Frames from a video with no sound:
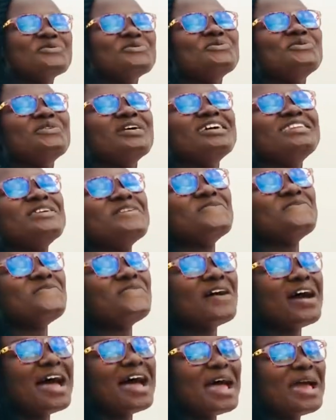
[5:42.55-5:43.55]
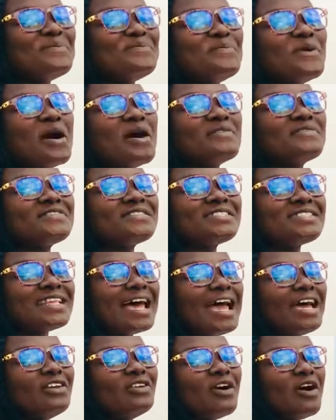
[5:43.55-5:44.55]
We divide both
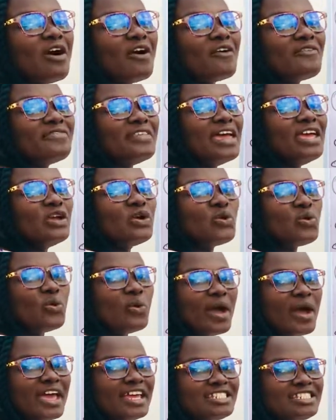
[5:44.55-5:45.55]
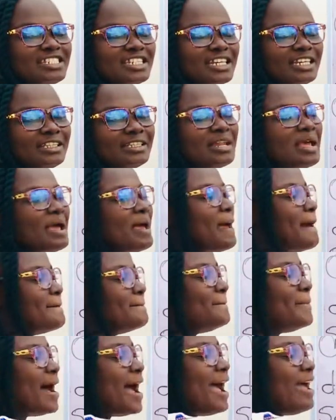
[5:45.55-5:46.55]
sides of the equation
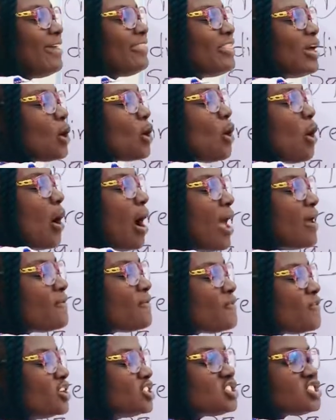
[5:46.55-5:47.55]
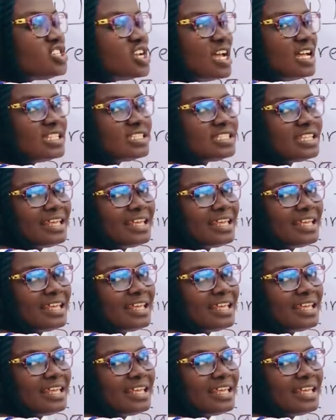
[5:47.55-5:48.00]
by the coefficient,